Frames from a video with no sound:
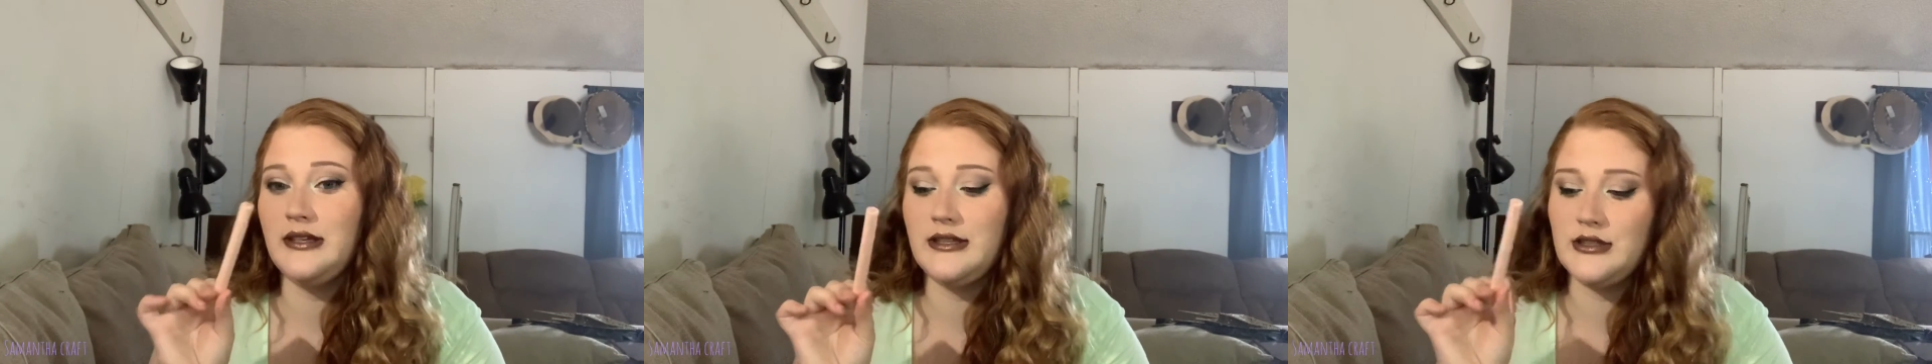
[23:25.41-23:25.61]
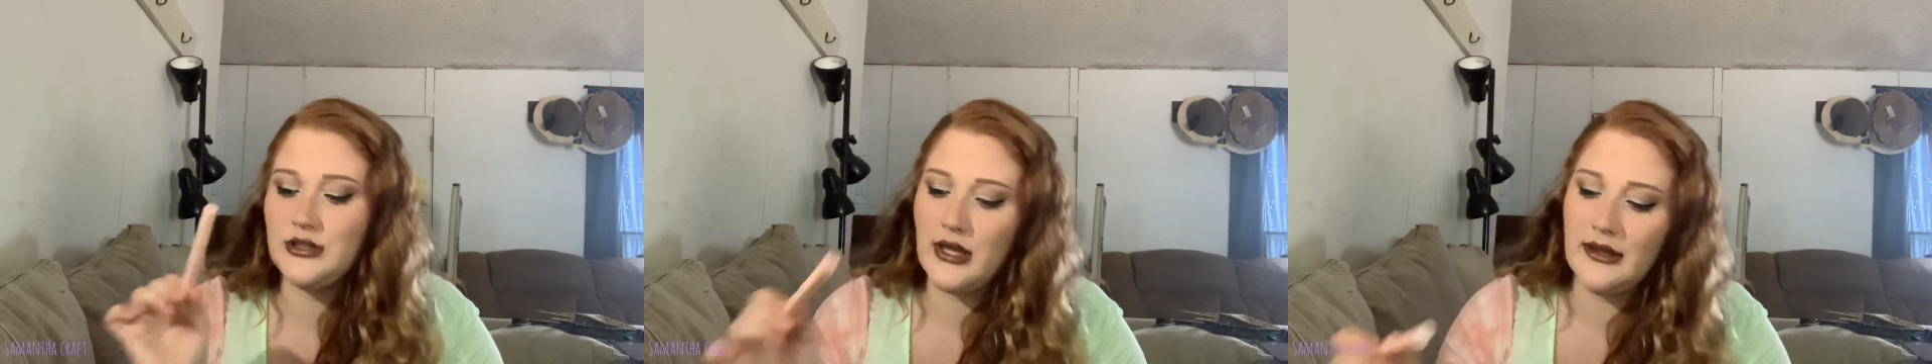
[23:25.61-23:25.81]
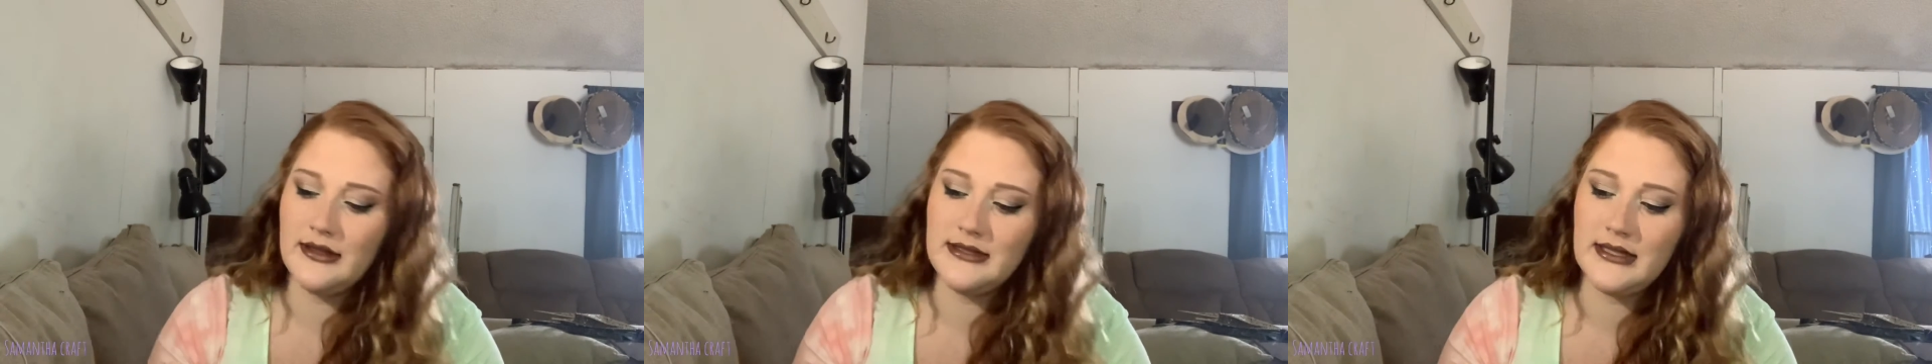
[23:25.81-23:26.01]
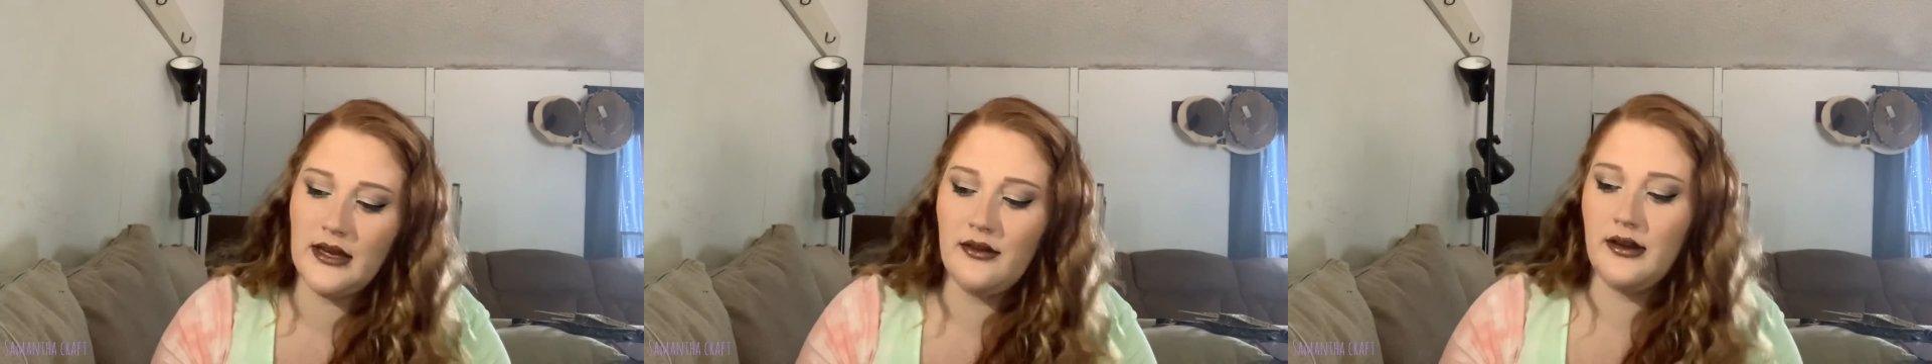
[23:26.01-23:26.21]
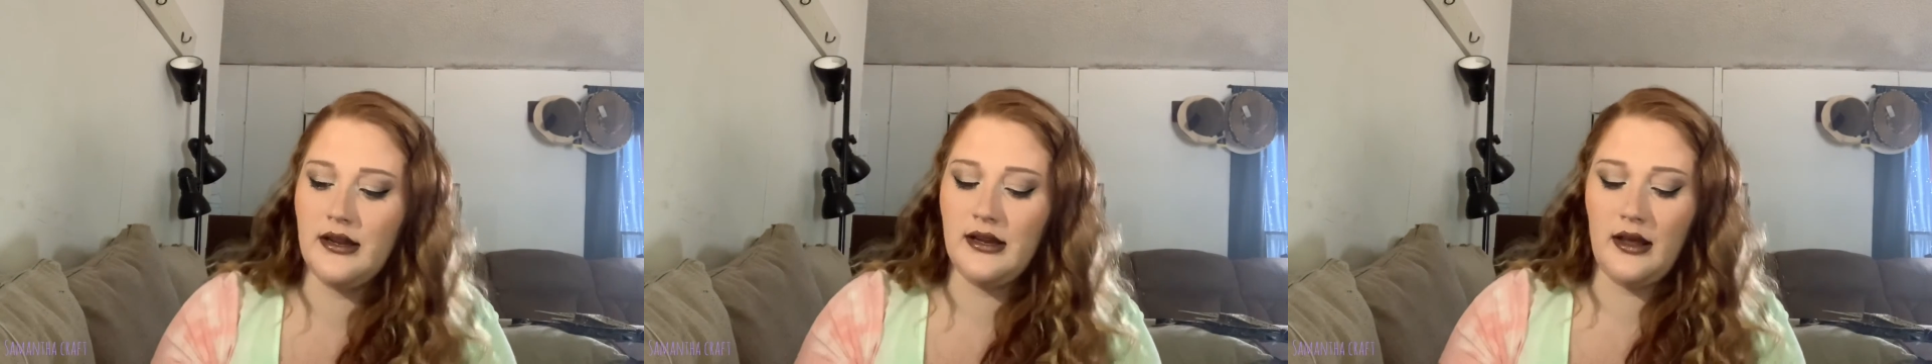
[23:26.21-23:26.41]
need to try this
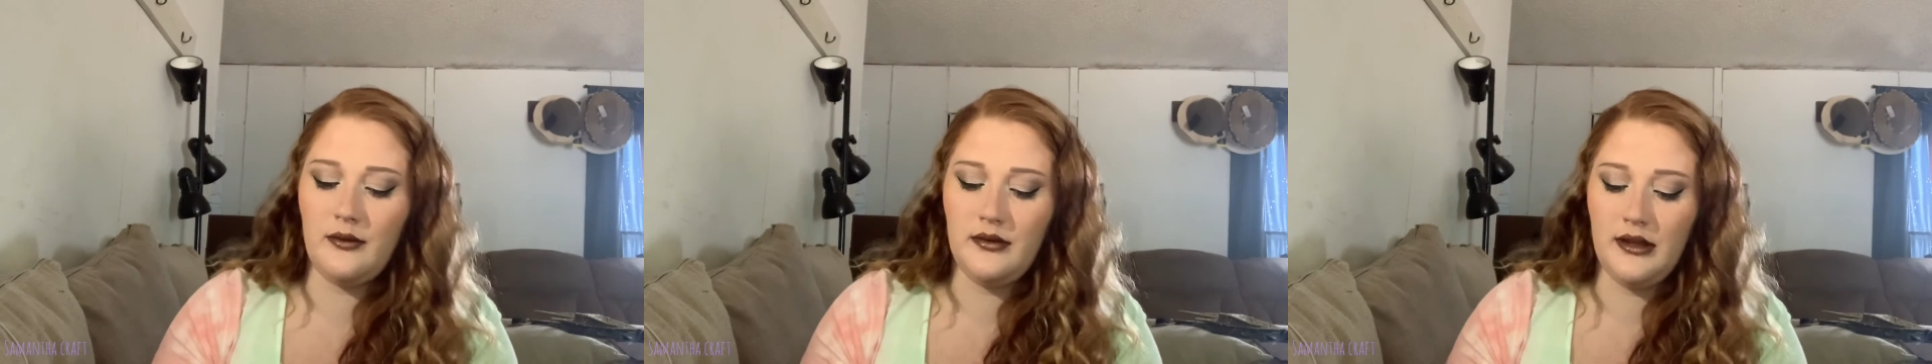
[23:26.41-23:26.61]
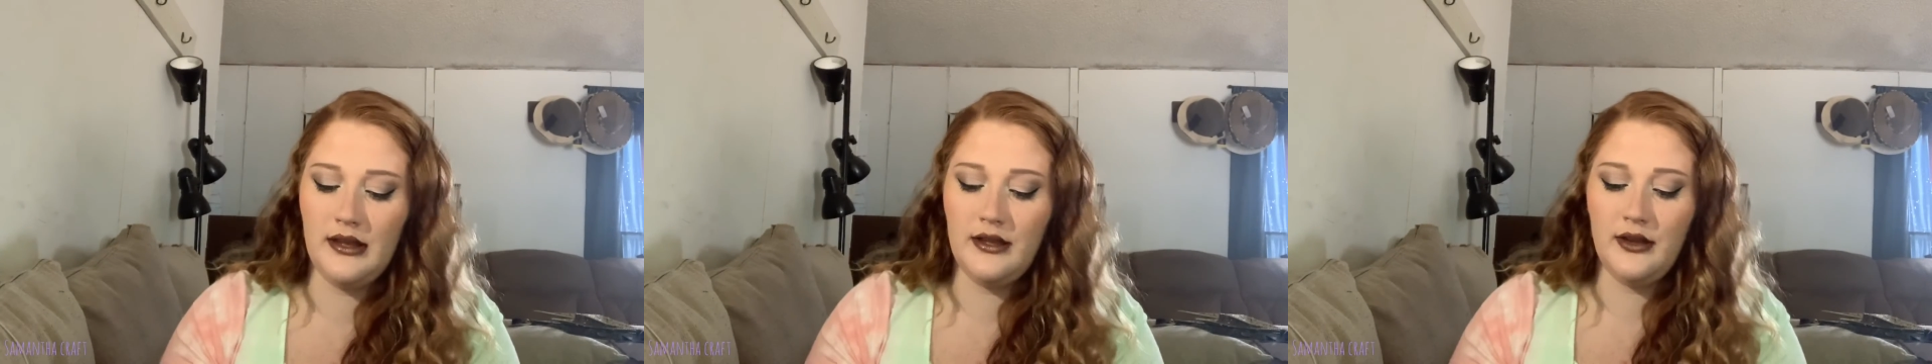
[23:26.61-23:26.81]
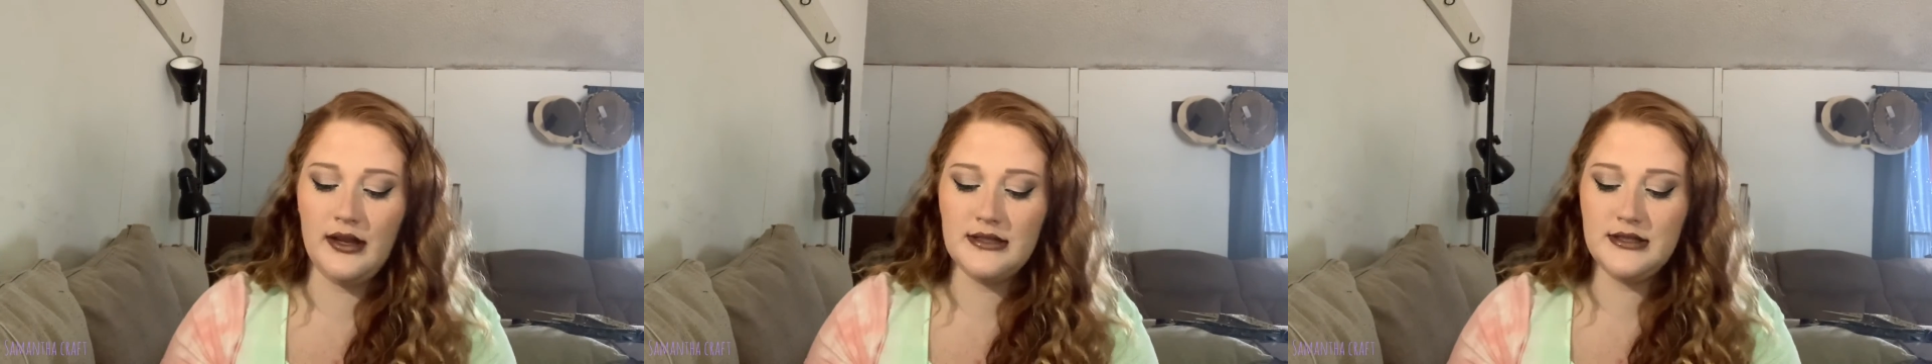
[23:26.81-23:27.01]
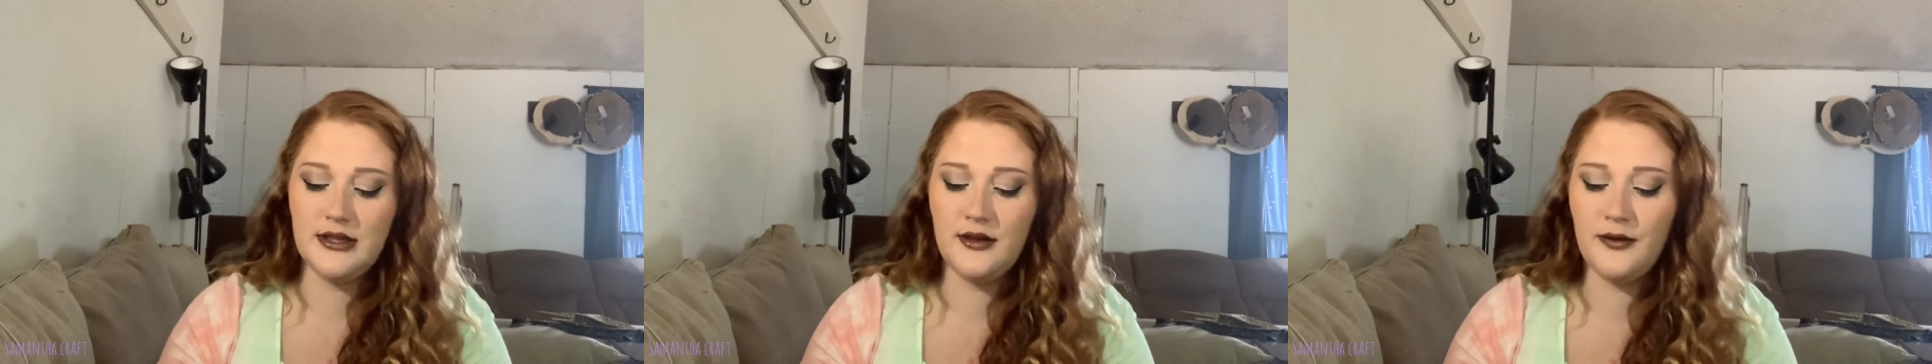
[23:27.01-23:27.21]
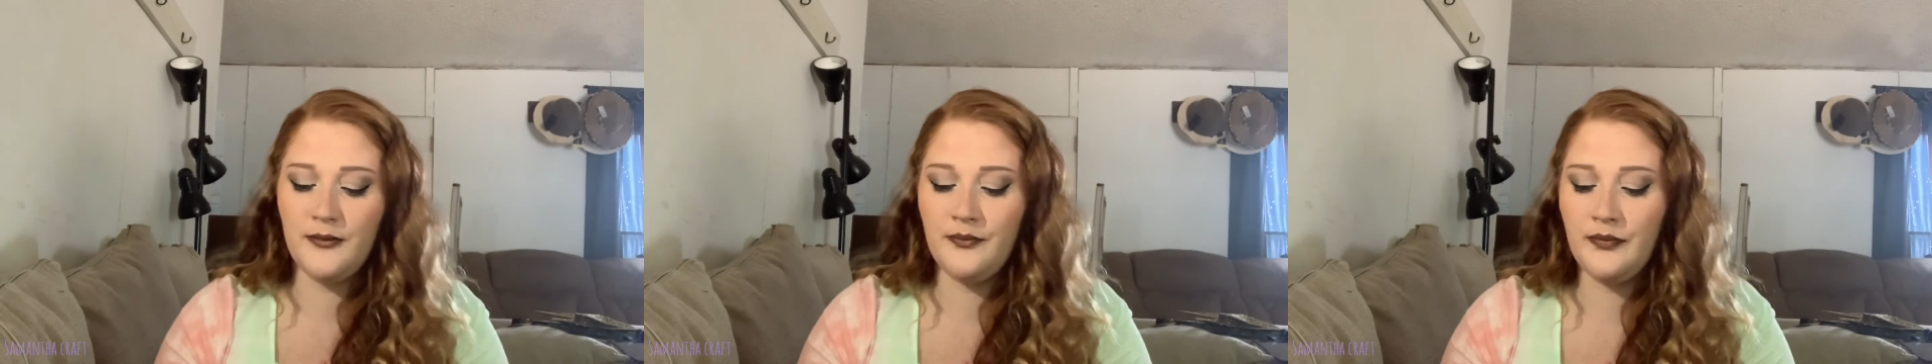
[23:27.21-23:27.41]
out and I will let you guys
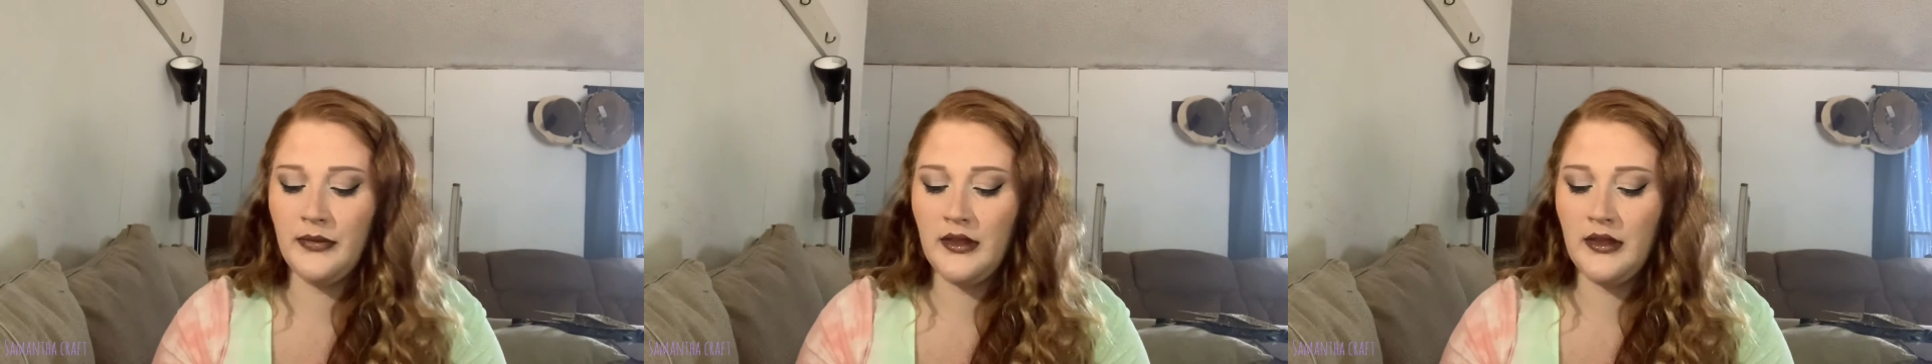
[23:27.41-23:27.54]
know.